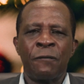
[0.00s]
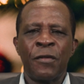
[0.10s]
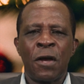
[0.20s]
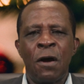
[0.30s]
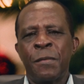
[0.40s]
of
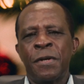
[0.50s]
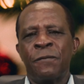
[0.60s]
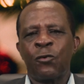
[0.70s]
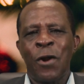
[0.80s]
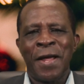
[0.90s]
the coming
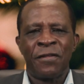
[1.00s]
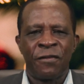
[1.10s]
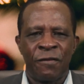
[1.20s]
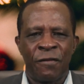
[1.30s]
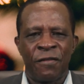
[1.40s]
of
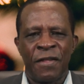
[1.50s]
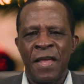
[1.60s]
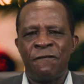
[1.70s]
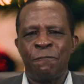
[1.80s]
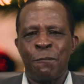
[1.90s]
Christ to
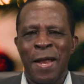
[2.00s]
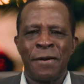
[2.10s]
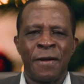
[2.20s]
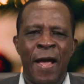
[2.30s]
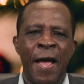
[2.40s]
save
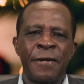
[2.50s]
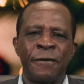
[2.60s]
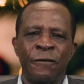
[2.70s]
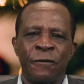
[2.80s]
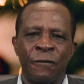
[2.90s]
mankind.